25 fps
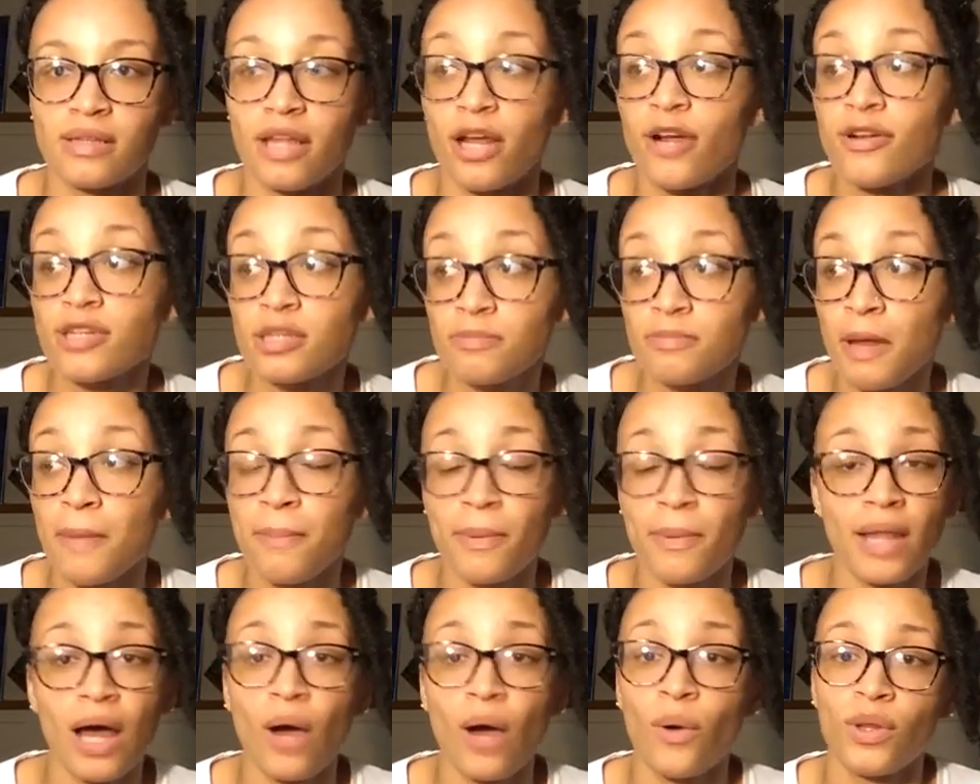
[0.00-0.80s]
There's
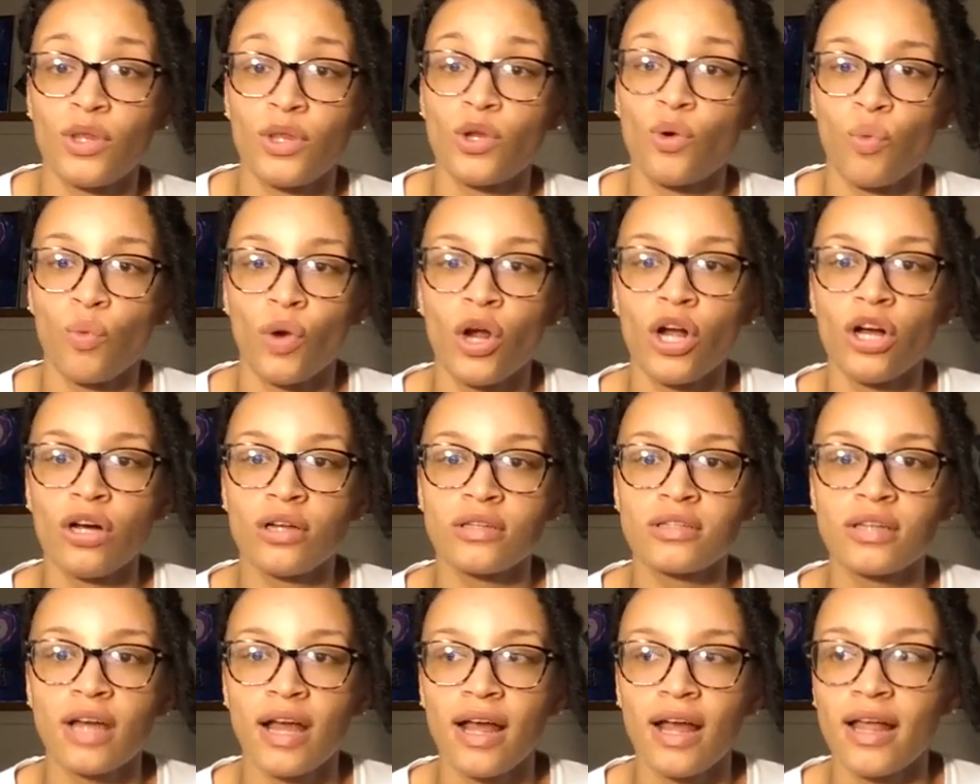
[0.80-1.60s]
people out in the
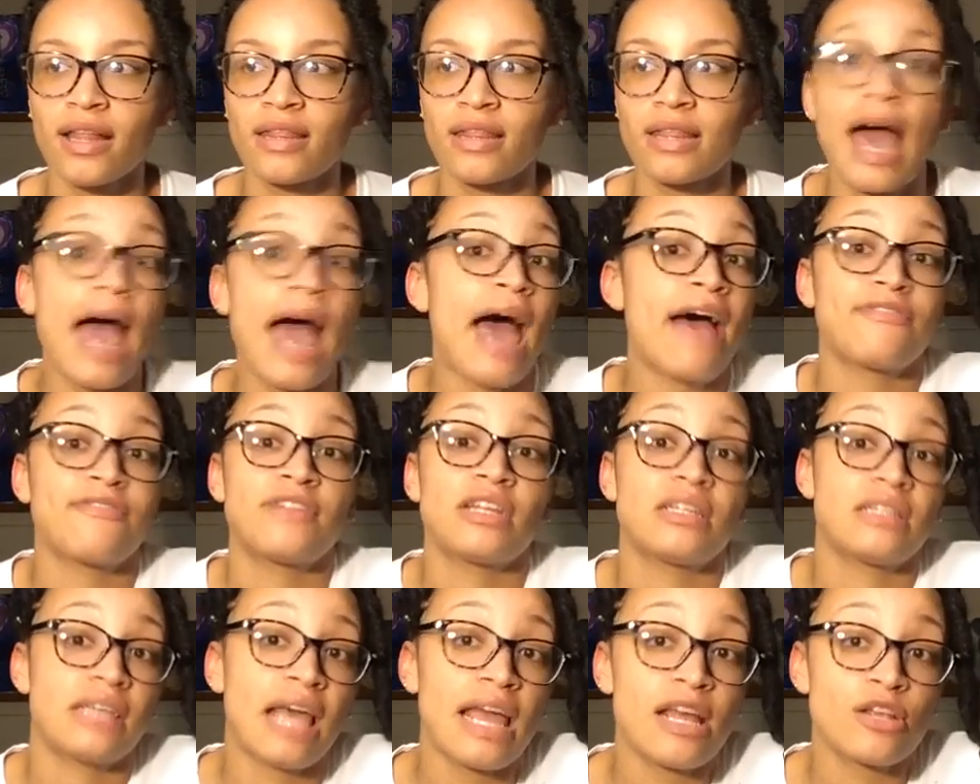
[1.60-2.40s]
world that have
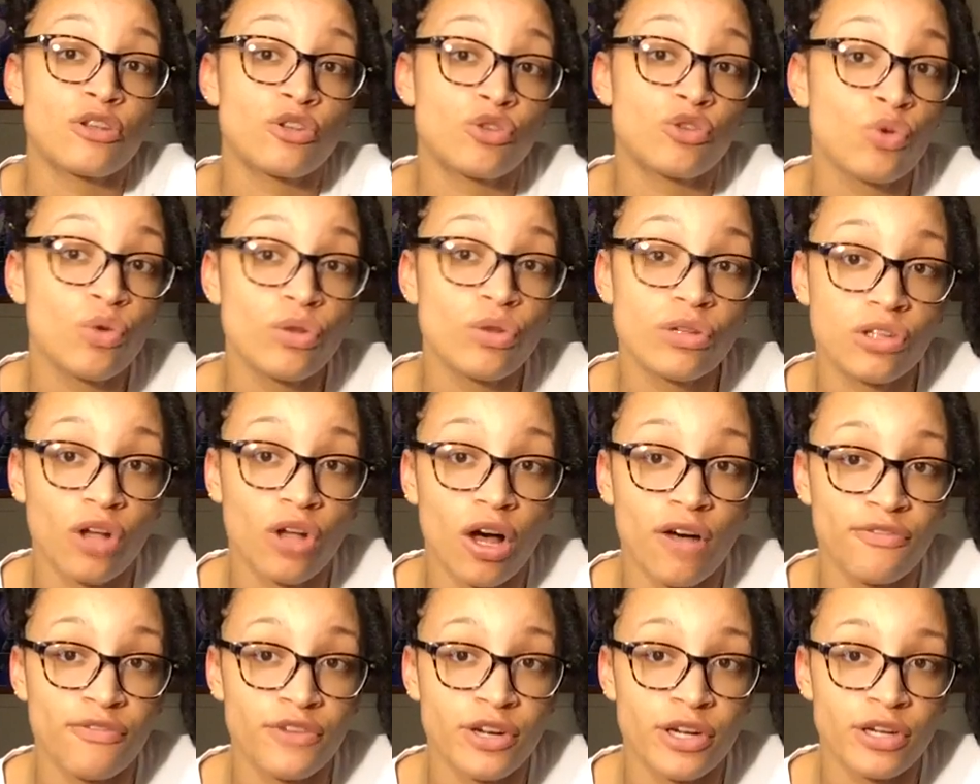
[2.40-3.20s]
to take stool
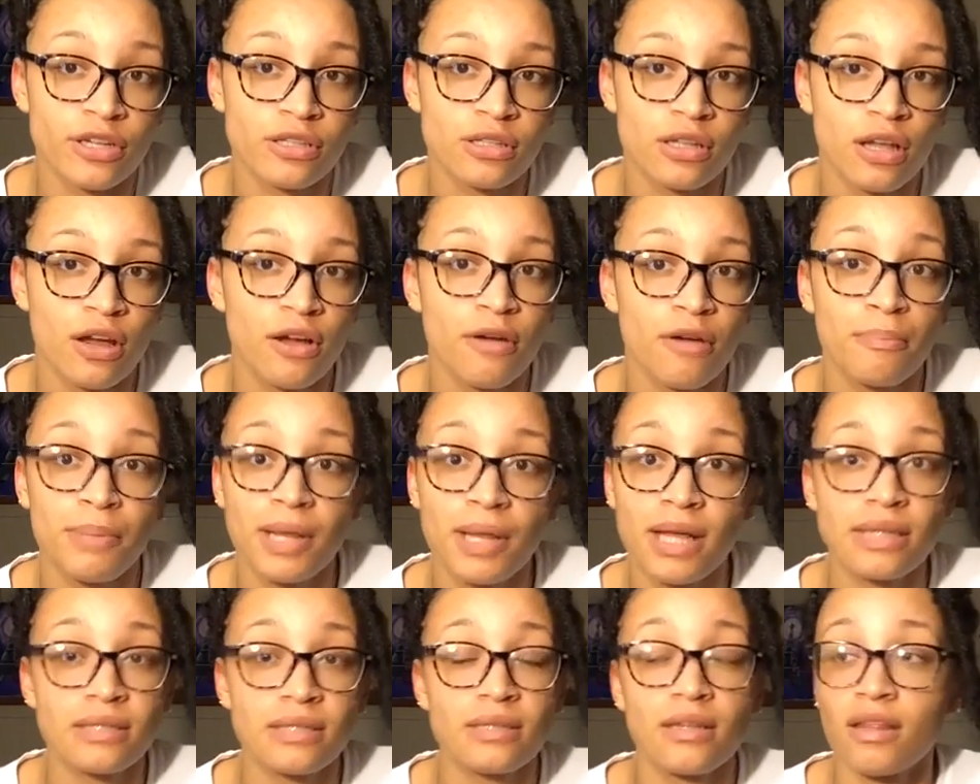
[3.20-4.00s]
softeners
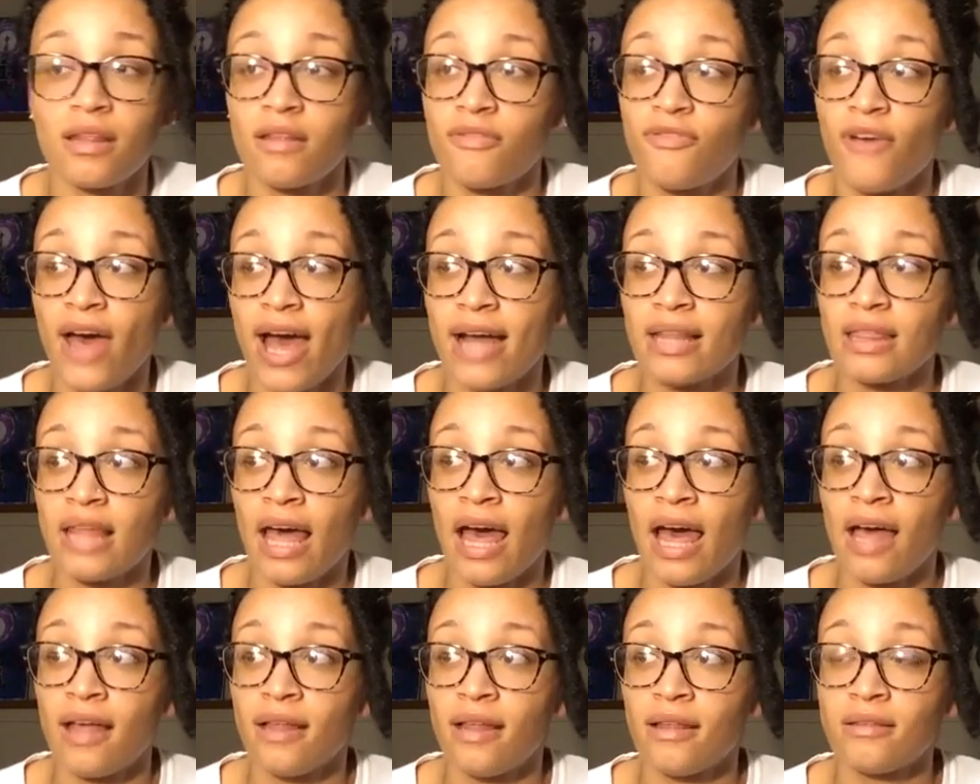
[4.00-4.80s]
because of the fact
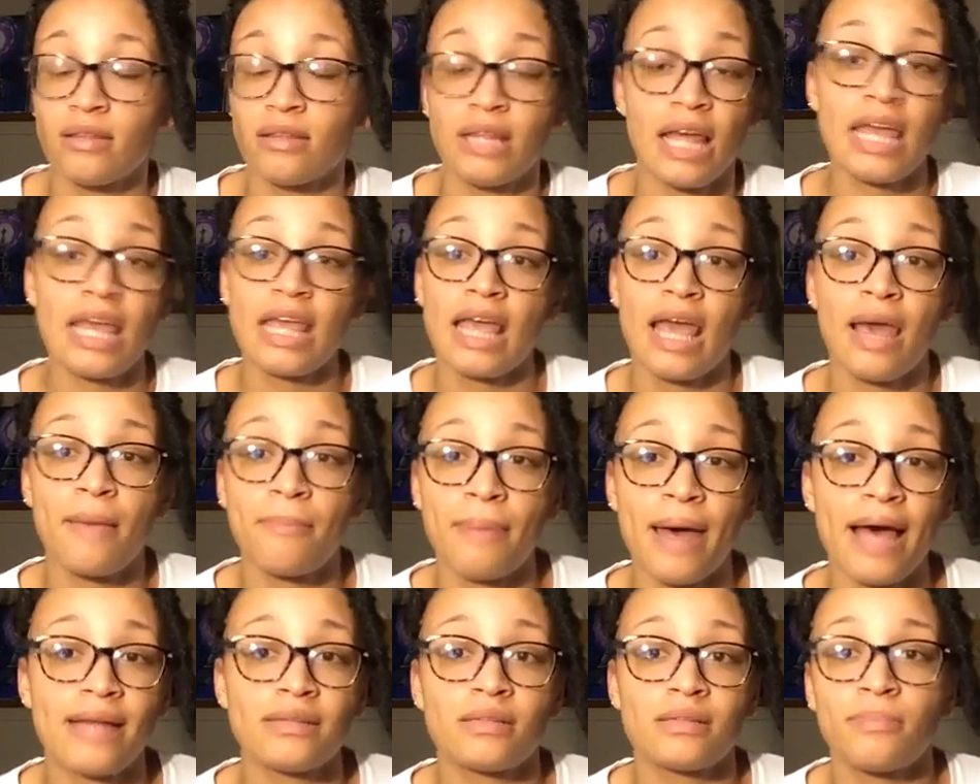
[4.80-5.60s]
that they can't
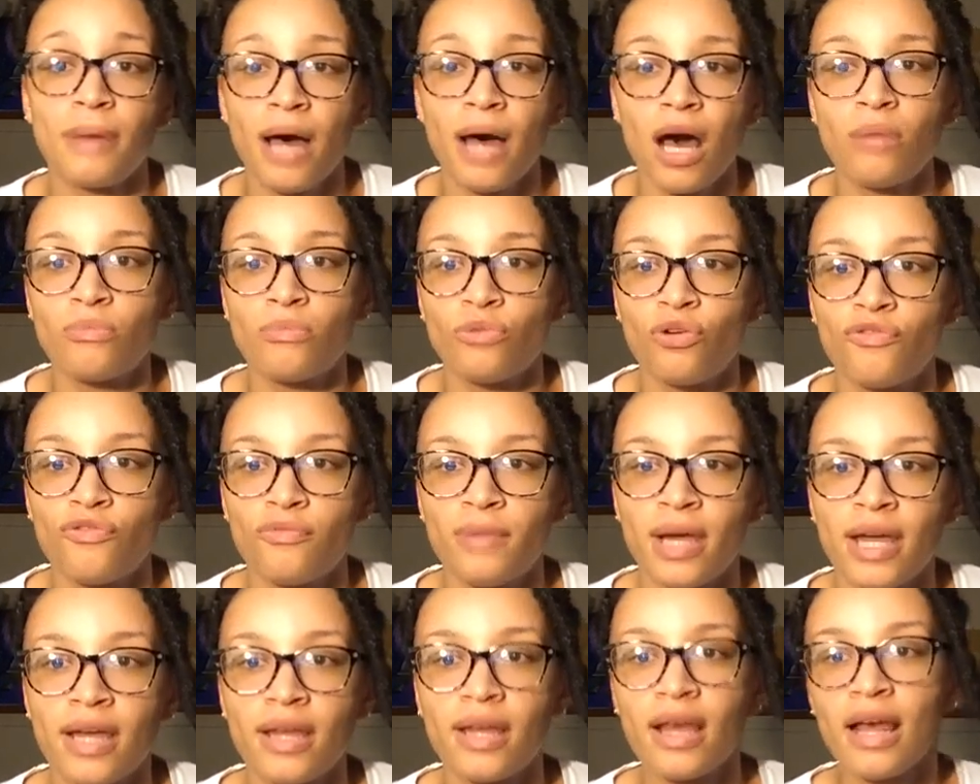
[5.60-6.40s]
pass a bowel
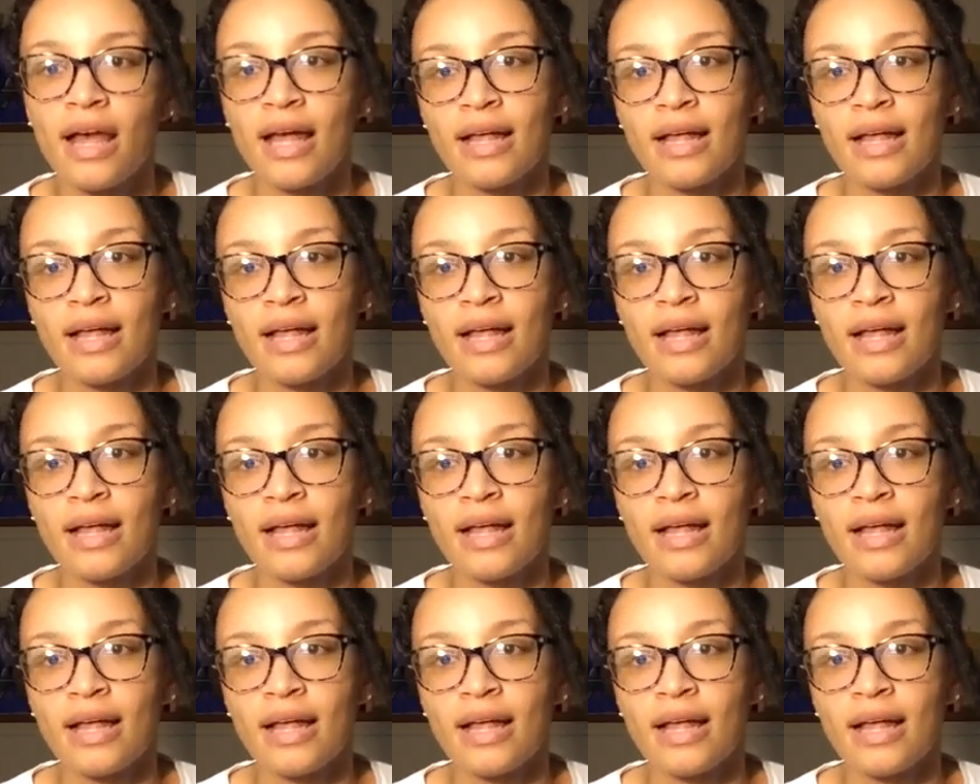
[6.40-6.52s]
movement.